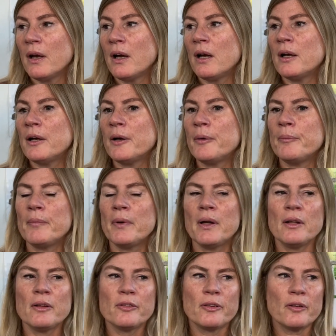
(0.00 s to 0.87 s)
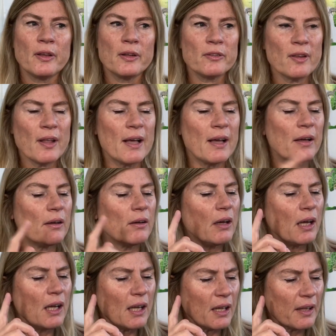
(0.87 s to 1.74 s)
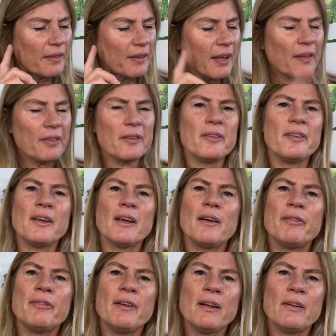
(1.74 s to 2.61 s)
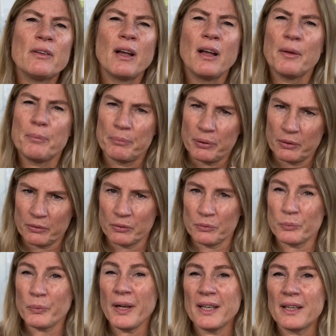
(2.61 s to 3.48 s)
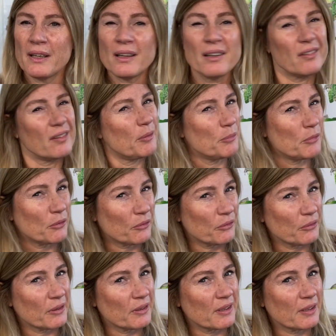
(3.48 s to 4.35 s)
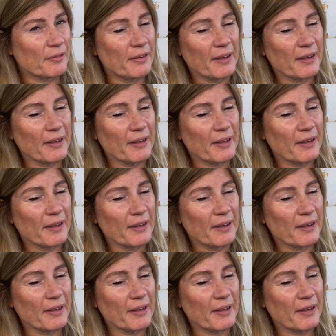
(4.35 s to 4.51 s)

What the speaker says: So there's that. The other thing I found, that I put on weight because I'm not doing enough